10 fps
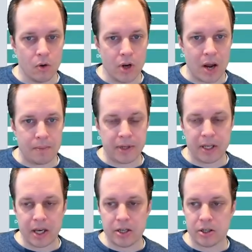own
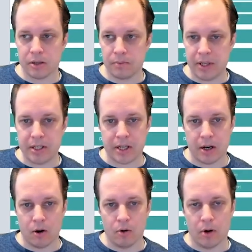application, please
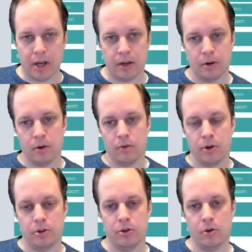head on
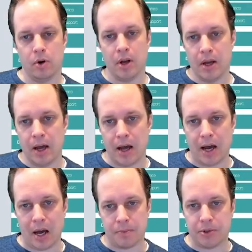over to
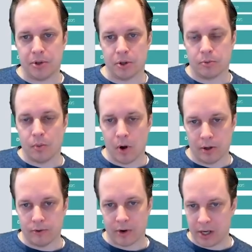
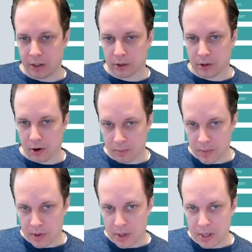
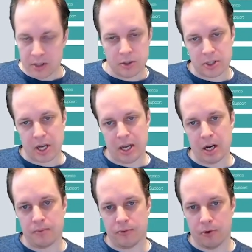app.molnify.com to sign
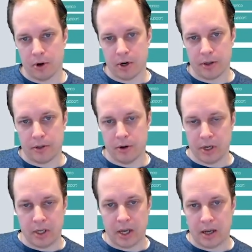up for a
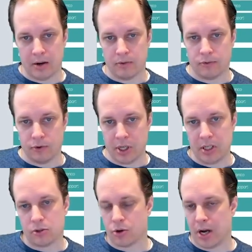30-day
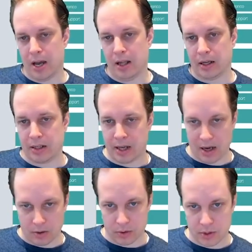free trial
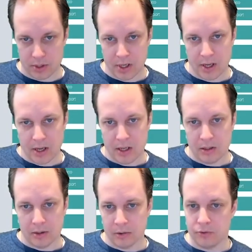account.
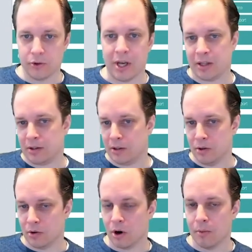Don't forget
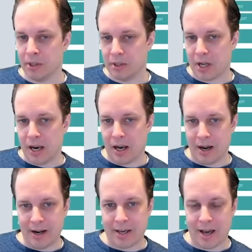to comment,
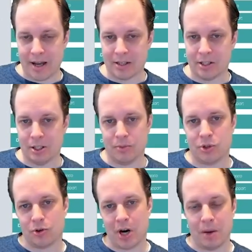like, and
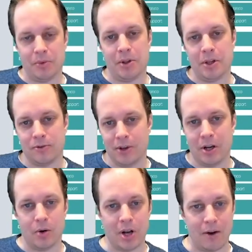subscribe to this
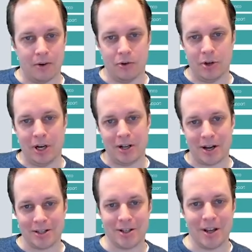video, and have a really
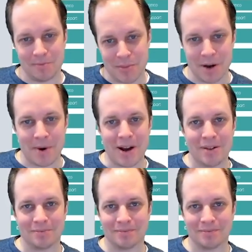nice day. Bye bye.